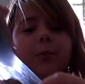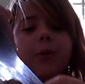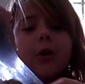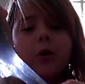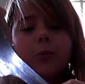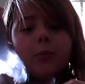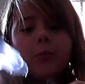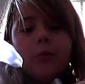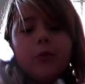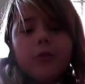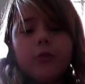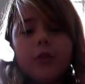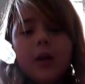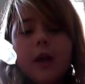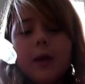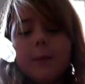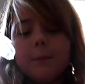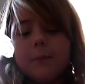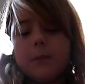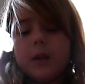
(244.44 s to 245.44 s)
purple
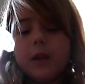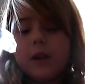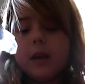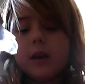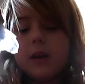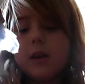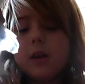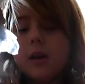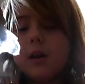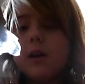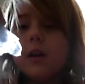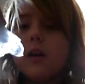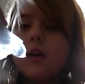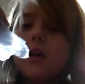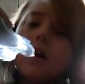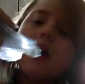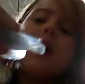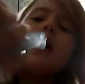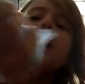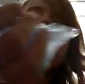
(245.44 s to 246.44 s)
slime again.
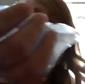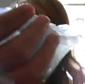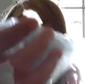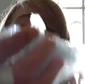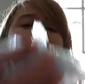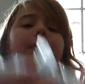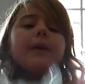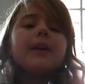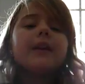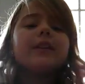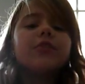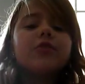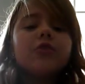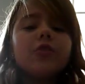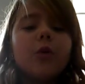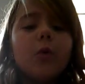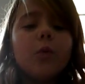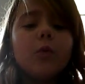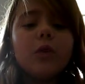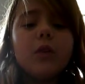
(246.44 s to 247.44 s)
But it
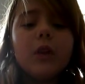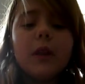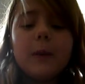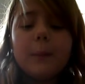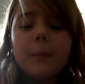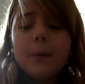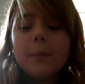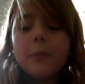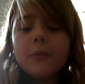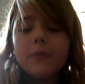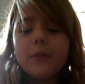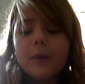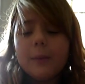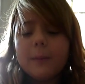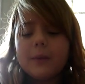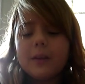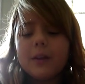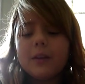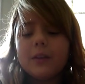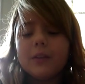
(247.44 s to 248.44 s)
don't look like purple
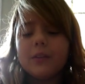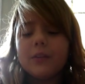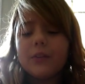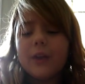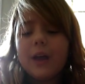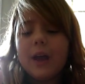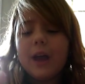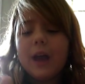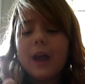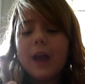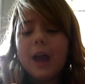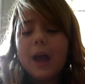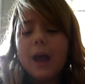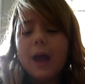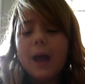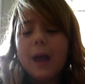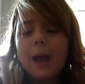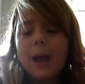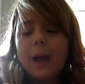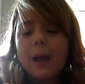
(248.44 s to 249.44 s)
slime because
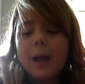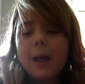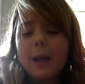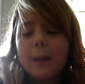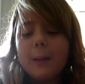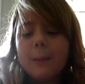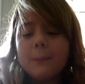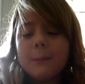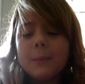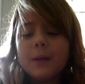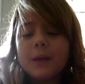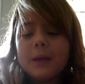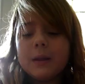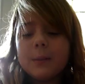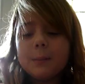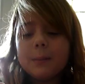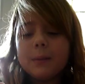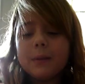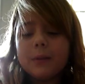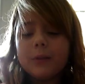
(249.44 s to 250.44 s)
me
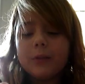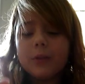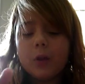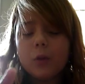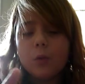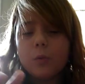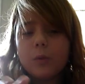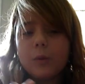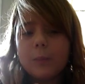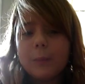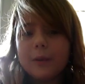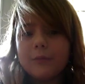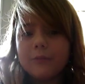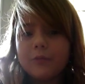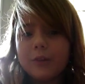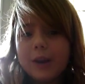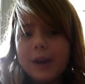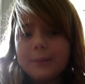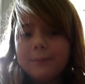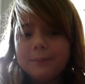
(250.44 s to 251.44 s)
and Zoe, my
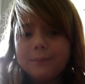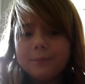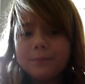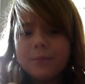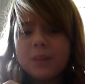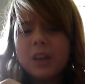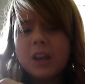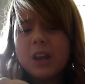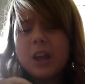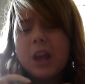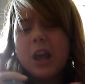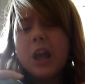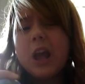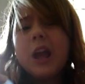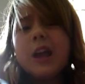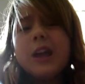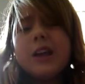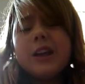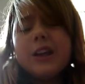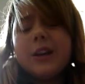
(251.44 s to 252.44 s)
friend,
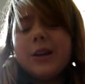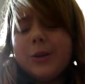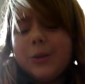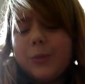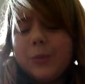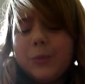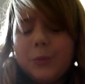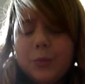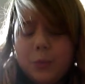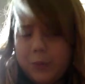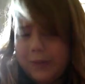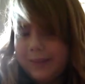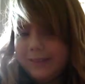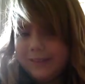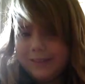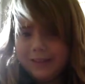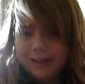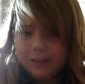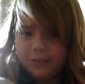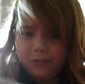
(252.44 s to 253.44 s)
we
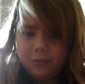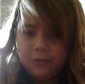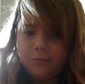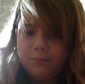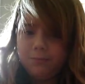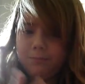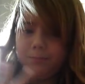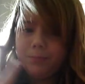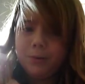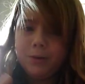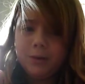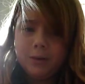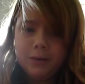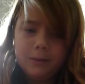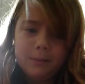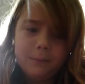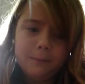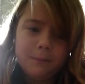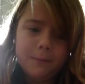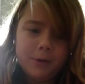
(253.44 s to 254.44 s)
didn't
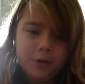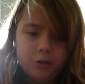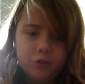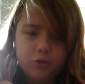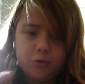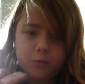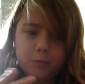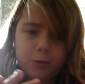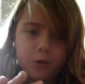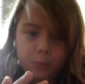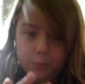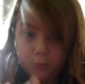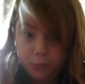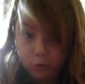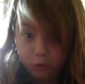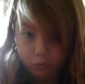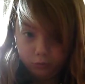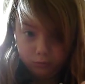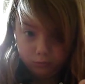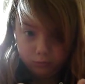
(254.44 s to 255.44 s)
put much
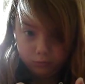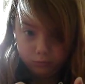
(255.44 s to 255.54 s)
purple.